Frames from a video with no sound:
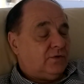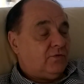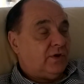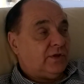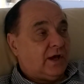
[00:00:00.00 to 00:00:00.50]

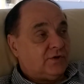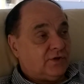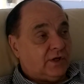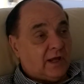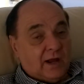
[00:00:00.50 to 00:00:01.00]
Three
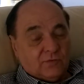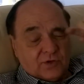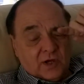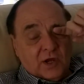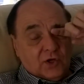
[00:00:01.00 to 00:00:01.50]
thousand a car was
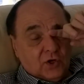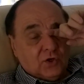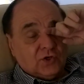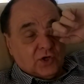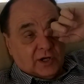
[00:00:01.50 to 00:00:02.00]
yeah,
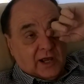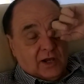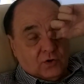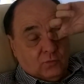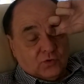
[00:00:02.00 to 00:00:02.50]
a
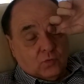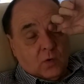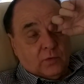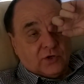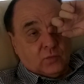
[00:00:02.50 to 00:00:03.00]
car cut was
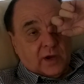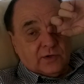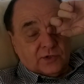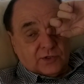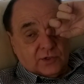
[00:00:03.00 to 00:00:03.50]
one week's
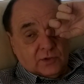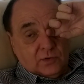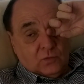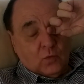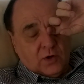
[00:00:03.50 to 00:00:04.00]
wages.
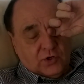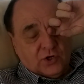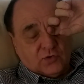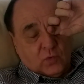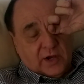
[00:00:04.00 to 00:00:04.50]
One
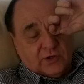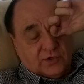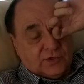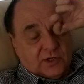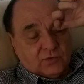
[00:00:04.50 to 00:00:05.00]
year's
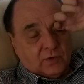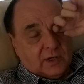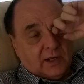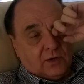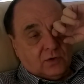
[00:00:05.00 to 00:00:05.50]
wages, that's what
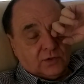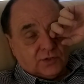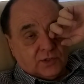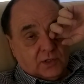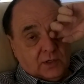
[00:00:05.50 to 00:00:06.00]
a car cost.
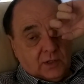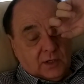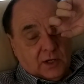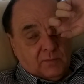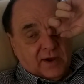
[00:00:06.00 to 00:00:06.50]

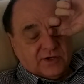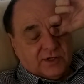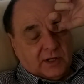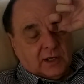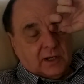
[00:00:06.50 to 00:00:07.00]
A
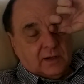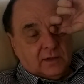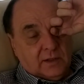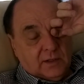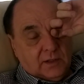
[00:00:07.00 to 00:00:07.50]
basic yes. car.
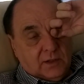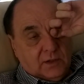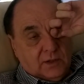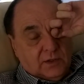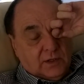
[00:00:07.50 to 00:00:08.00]

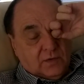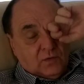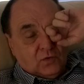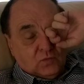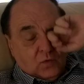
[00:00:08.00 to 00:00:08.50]
Yeah.
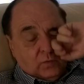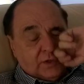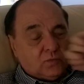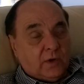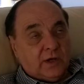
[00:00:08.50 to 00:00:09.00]
Yes. With one
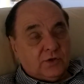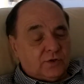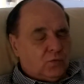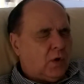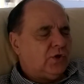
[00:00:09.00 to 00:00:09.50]
week's wages.
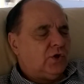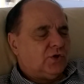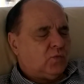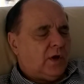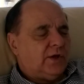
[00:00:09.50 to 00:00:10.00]
One
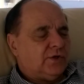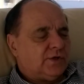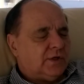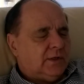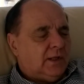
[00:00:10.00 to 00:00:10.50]
year's wages.